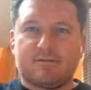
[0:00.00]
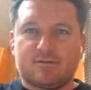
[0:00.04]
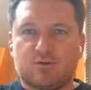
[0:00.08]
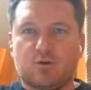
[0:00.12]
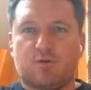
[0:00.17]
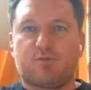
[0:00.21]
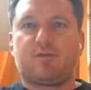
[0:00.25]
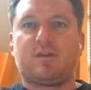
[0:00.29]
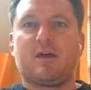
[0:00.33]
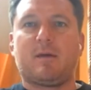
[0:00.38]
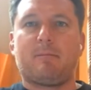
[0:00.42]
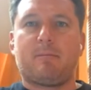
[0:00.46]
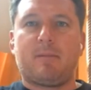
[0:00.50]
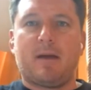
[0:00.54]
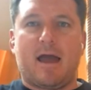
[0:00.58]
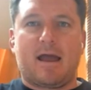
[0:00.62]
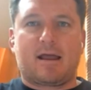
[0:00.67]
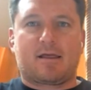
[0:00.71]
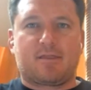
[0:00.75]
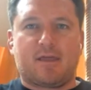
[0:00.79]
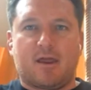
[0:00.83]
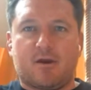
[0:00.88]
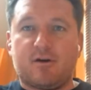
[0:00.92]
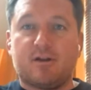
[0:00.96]
kind of is off their
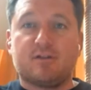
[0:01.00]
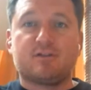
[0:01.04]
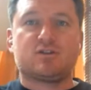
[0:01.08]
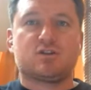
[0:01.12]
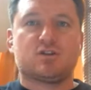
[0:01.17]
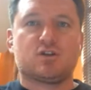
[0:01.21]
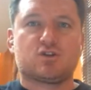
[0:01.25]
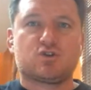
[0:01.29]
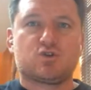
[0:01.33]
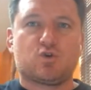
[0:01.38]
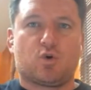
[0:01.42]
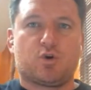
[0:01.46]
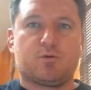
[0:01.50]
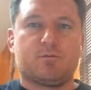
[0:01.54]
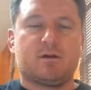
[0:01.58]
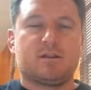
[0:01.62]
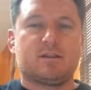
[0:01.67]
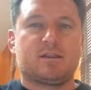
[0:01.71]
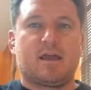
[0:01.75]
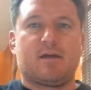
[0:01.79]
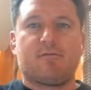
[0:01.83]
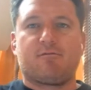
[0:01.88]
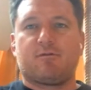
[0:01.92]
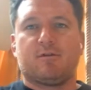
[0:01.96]
back. They're into the
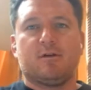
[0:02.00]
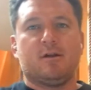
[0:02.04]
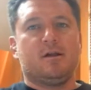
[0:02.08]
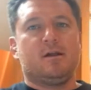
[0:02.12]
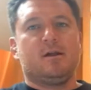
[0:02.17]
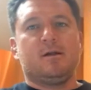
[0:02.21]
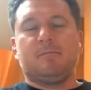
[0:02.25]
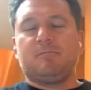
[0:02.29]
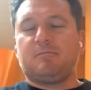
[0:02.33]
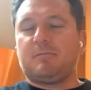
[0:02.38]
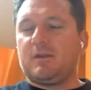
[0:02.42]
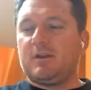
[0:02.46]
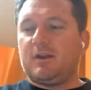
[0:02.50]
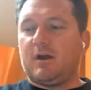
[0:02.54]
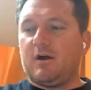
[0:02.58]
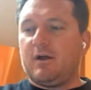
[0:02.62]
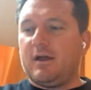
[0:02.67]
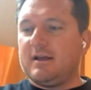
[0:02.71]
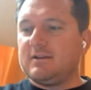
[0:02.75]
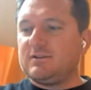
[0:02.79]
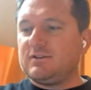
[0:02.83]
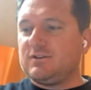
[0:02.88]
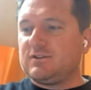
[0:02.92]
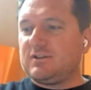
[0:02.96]
tournament. They've, you
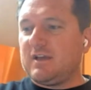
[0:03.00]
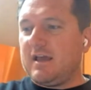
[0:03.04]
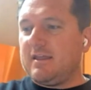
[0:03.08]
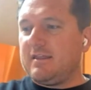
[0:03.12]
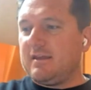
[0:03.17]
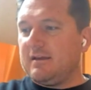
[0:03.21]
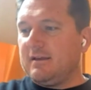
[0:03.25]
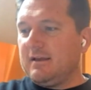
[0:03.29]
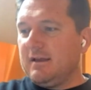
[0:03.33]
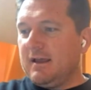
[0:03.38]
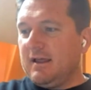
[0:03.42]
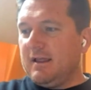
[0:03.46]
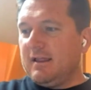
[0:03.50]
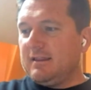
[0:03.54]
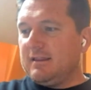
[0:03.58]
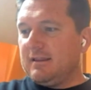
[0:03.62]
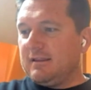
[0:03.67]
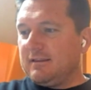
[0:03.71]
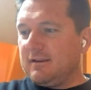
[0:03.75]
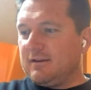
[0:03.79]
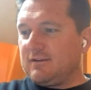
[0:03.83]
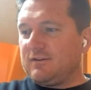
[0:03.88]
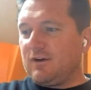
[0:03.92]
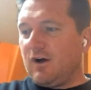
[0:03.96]
know, as you say, the
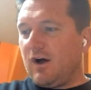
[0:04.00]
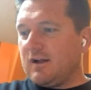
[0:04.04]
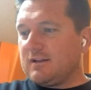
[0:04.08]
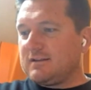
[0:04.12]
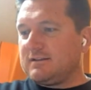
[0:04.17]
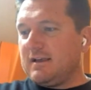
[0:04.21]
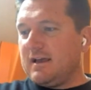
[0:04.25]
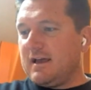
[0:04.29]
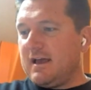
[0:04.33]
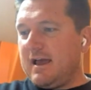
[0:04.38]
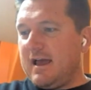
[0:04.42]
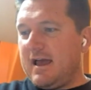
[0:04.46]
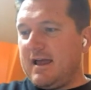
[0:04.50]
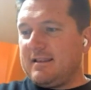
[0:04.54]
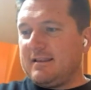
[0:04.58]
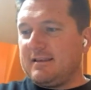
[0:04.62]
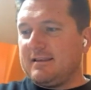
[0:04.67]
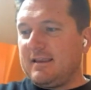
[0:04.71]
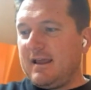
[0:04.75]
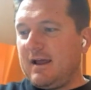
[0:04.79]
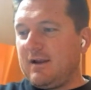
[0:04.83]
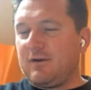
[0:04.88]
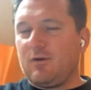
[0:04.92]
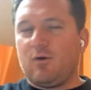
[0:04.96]

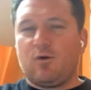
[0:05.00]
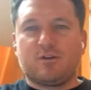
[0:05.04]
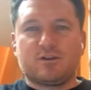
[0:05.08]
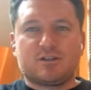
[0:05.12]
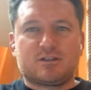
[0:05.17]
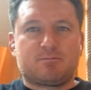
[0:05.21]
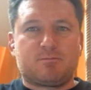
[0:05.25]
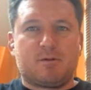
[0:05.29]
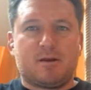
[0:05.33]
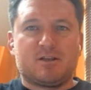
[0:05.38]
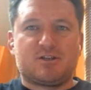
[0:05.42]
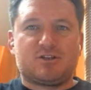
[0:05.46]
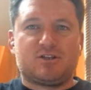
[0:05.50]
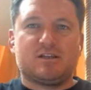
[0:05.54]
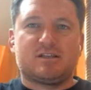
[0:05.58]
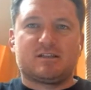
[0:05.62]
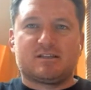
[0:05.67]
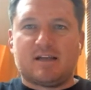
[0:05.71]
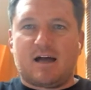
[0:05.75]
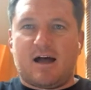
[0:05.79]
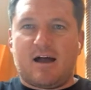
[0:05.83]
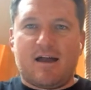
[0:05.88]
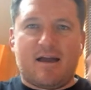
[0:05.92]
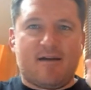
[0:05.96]
data and all the
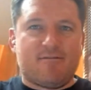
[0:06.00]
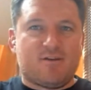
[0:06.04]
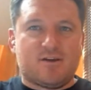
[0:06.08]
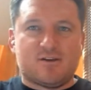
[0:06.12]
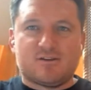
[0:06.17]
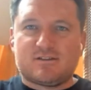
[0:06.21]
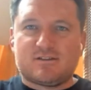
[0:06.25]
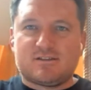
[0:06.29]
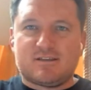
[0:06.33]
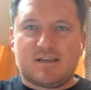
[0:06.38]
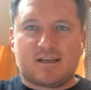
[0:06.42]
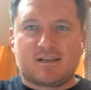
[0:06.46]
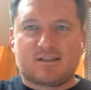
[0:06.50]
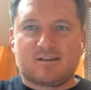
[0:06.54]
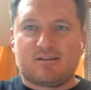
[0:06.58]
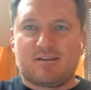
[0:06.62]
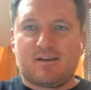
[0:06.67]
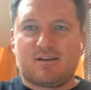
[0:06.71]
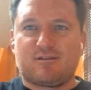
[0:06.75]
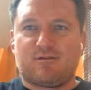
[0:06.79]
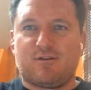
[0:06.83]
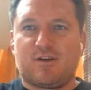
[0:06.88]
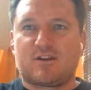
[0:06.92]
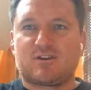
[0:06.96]
spreadsheets now have those ticks
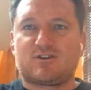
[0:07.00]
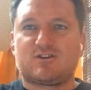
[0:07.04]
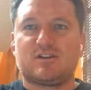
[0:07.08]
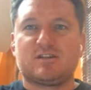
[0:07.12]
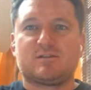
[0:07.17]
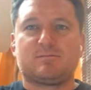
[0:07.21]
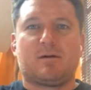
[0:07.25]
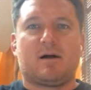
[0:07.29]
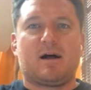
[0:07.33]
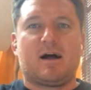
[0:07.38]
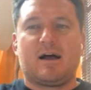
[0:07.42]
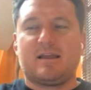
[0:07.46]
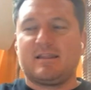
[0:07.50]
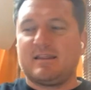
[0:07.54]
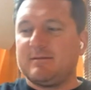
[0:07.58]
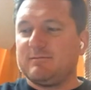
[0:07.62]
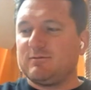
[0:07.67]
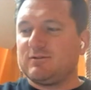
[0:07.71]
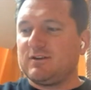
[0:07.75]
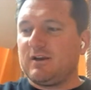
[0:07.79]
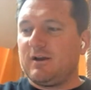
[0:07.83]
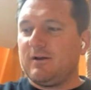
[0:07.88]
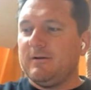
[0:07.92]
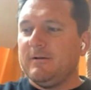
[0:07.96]
of those victories
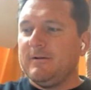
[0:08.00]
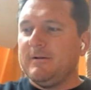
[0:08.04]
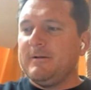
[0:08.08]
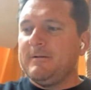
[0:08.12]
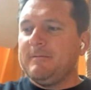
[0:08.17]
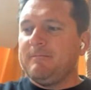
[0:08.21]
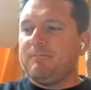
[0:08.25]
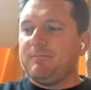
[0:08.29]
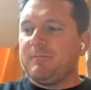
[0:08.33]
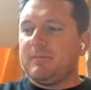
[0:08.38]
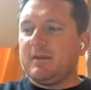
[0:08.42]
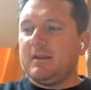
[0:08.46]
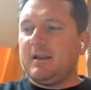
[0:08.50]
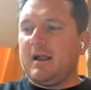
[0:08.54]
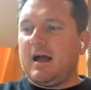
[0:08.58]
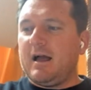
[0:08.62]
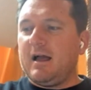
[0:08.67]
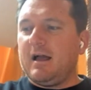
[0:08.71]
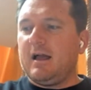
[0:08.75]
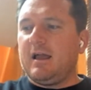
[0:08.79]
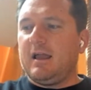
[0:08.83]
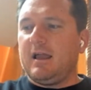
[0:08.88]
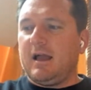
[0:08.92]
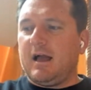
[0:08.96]
behind them. So, you
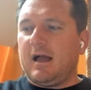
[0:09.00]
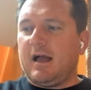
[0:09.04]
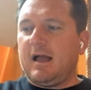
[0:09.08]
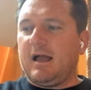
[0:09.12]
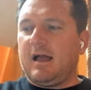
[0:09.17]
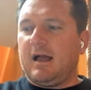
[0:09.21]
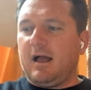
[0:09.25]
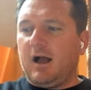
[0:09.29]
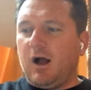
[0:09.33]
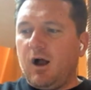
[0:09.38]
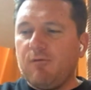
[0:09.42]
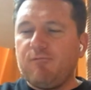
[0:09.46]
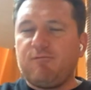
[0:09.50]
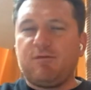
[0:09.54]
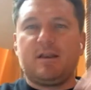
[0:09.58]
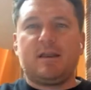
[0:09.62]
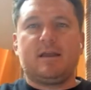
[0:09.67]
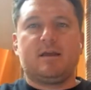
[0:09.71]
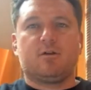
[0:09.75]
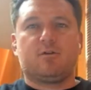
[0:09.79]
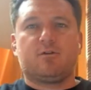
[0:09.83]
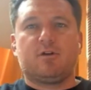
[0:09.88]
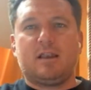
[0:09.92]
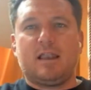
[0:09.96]
know,
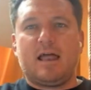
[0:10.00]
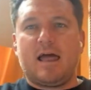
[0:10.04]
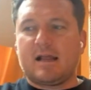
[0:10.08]
hopefully he'll